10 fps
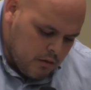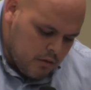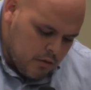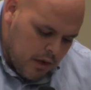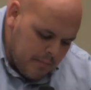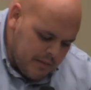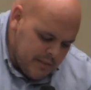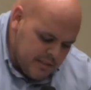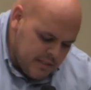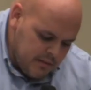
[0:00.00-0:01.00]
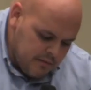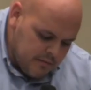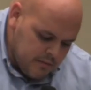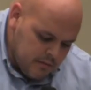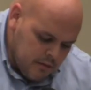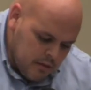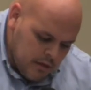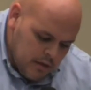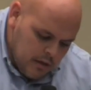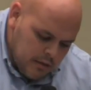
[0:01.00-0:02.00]
Do not be deceived.
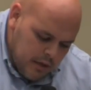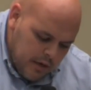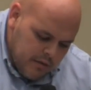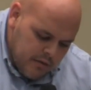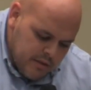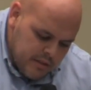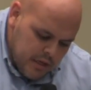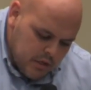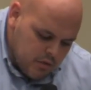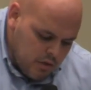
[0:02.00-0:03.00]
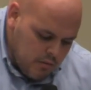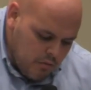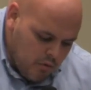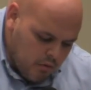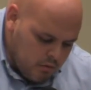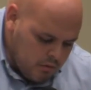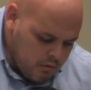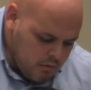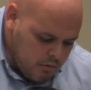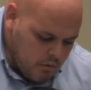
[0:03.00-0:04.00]
Neither the sexually immoral,
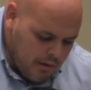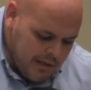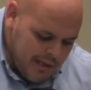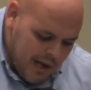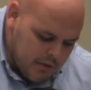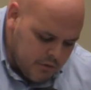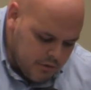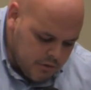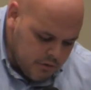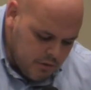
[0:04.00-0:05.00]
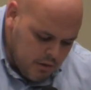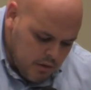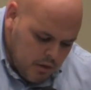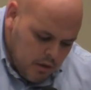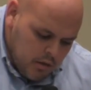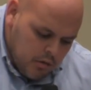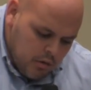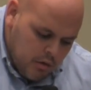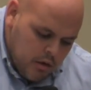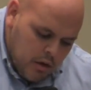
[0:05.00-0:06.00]
nor idolaters,
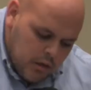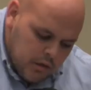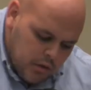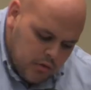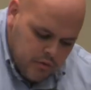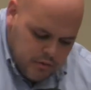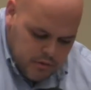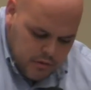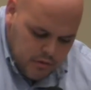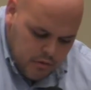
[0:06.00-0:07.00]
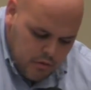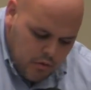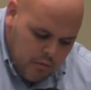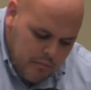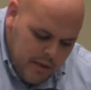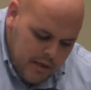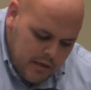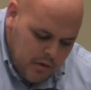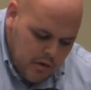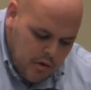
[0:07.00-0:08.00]
nor adulterers, nor men
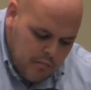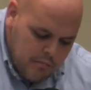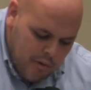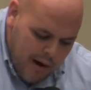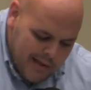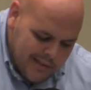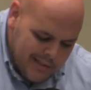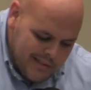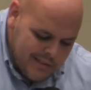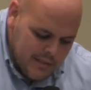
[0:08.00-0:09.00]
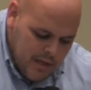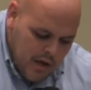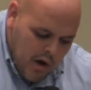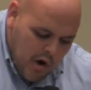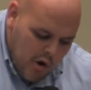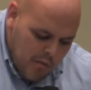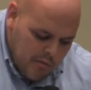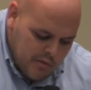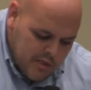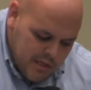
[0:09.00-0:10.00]
who practice
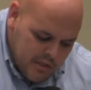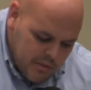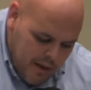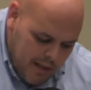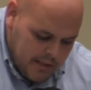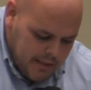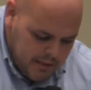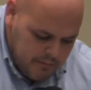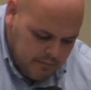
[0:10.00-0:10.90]
homosexuality,